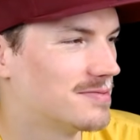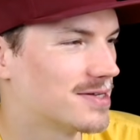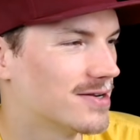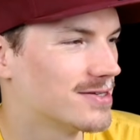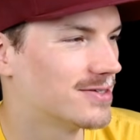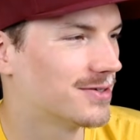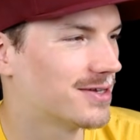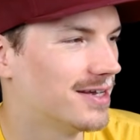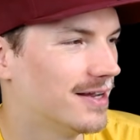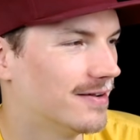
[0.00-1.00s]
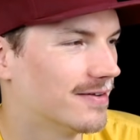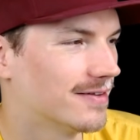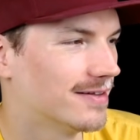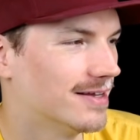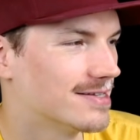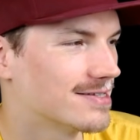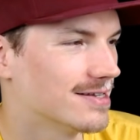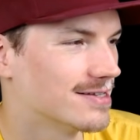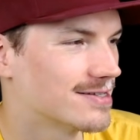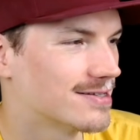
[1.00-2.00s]
is still king. Let's
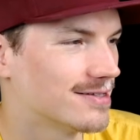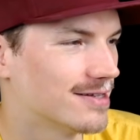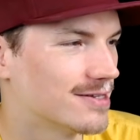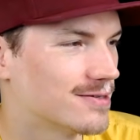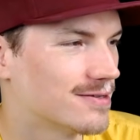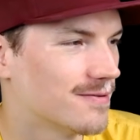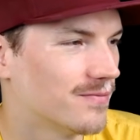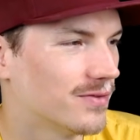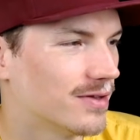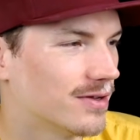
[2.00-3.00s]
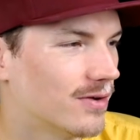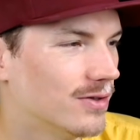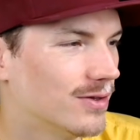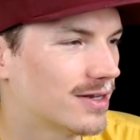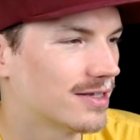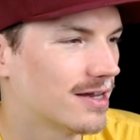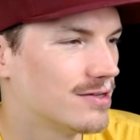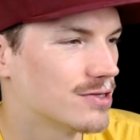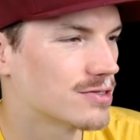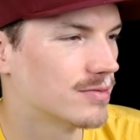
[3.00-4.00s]
go and look at that in
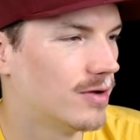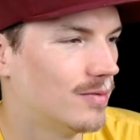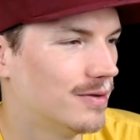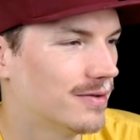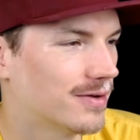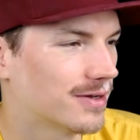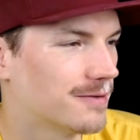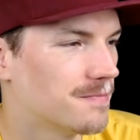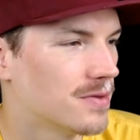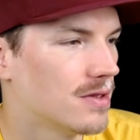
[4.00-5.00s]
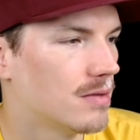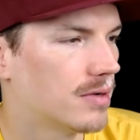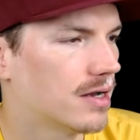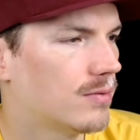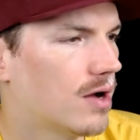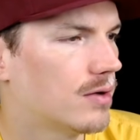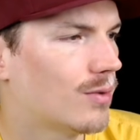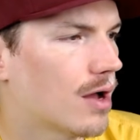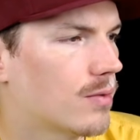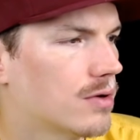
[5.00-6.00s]
just a moment. Okay, but I
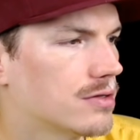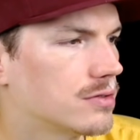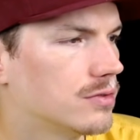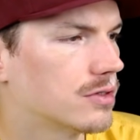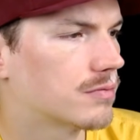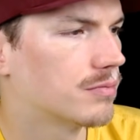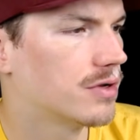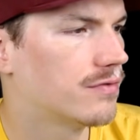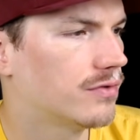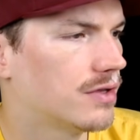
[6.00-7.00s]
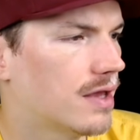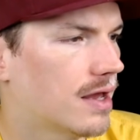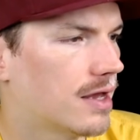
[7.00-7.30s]
wanted to look briefly at.